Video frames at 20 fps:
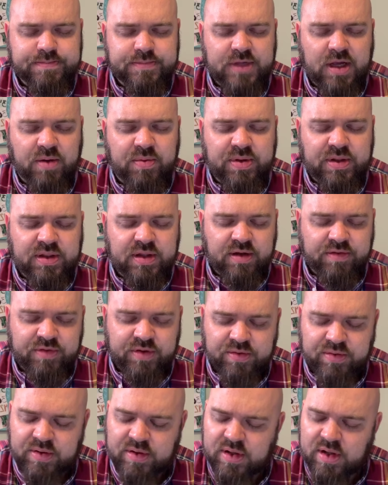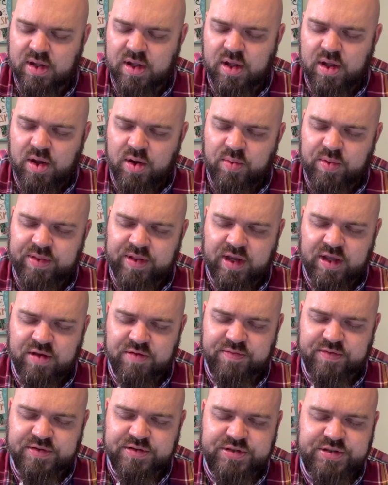God, we love you. We thank you
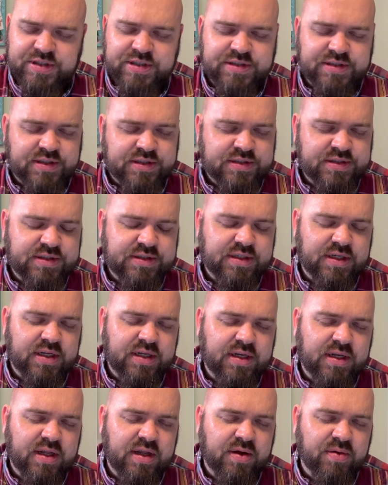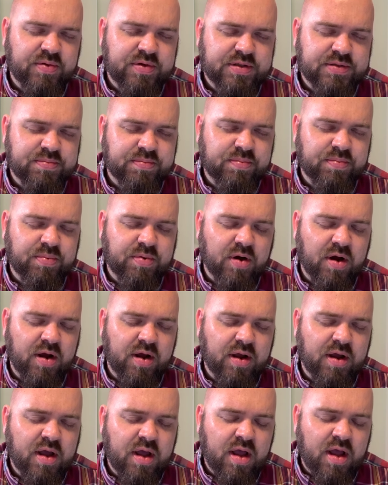for Jesus, and we just
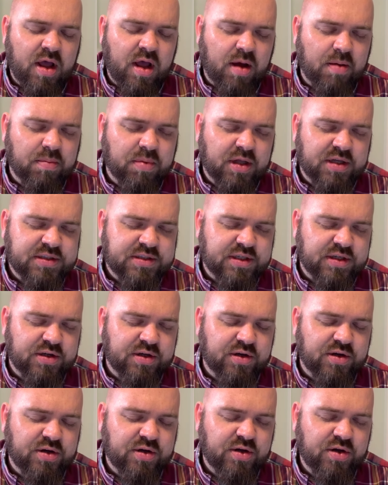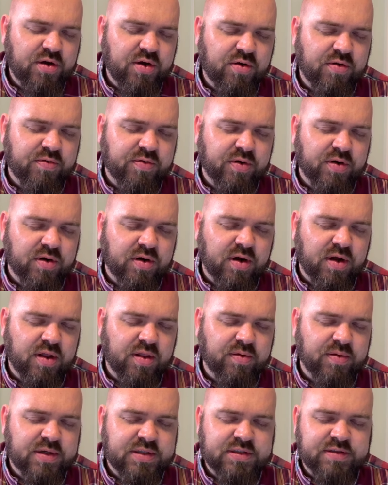pray a blessing over
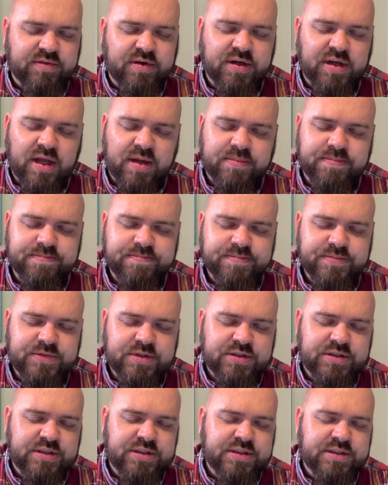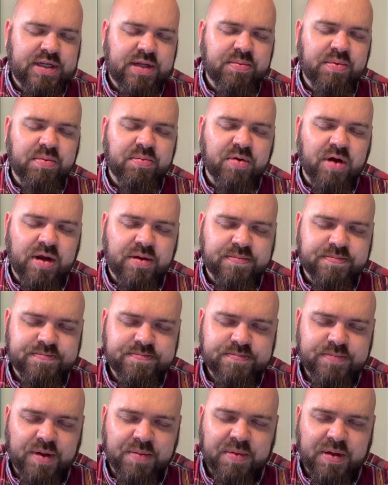the rest of our day. In Jesus' name we pray.
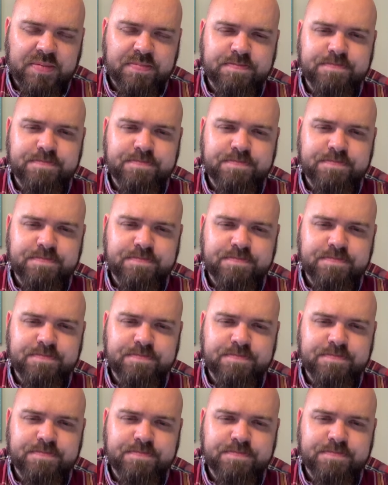Amen.